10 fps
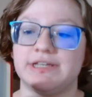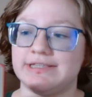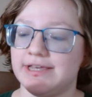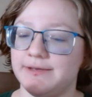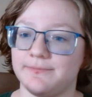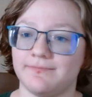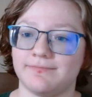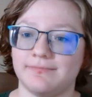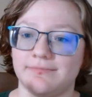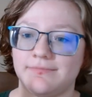It's like,
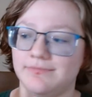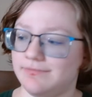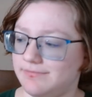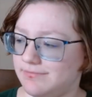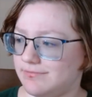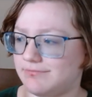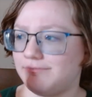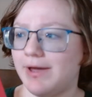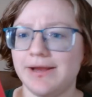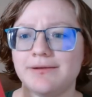
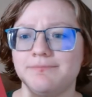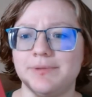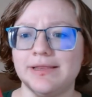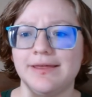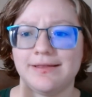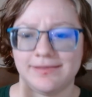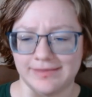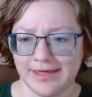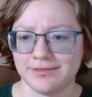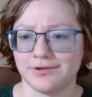might be like
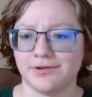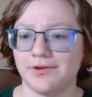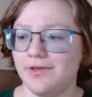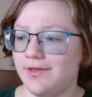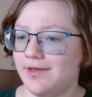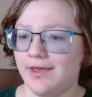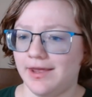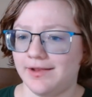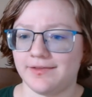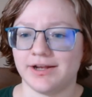leather.
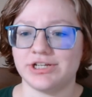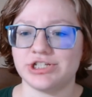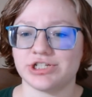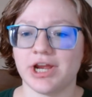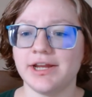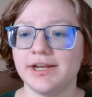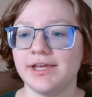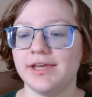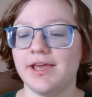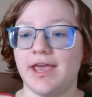And it's got
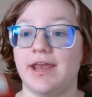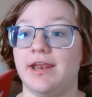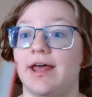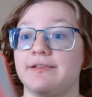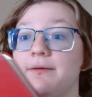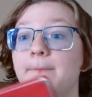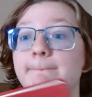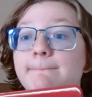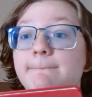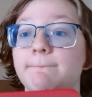shiny, and it has a
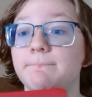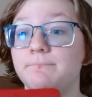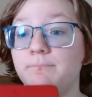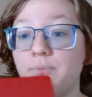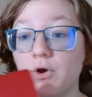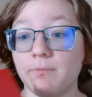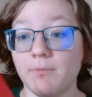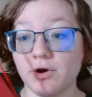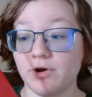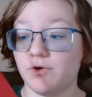
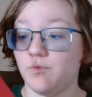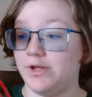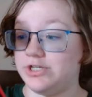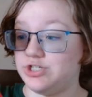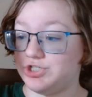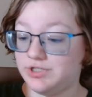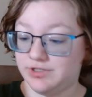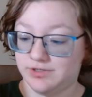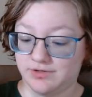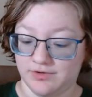bookmark, which,
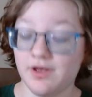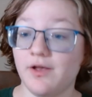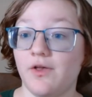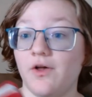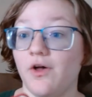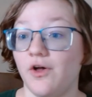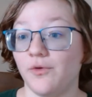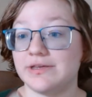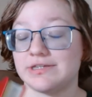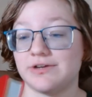
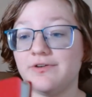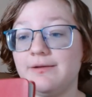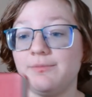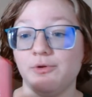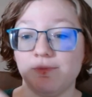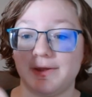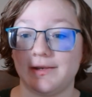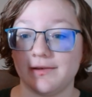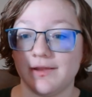always incredible. But